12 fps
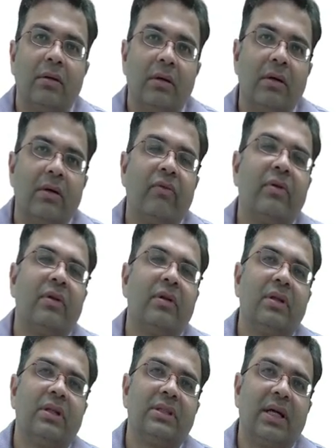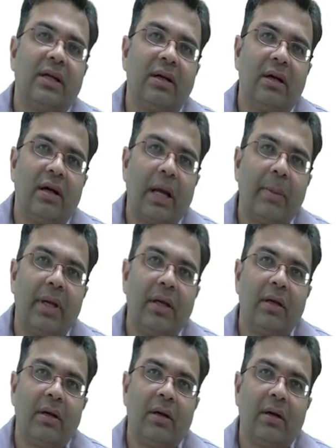um, the I
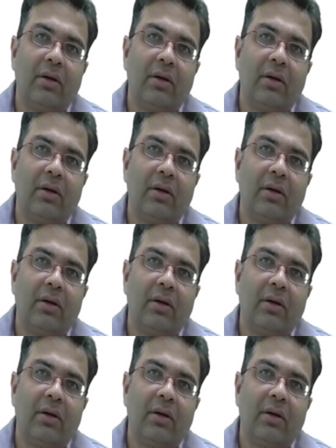mean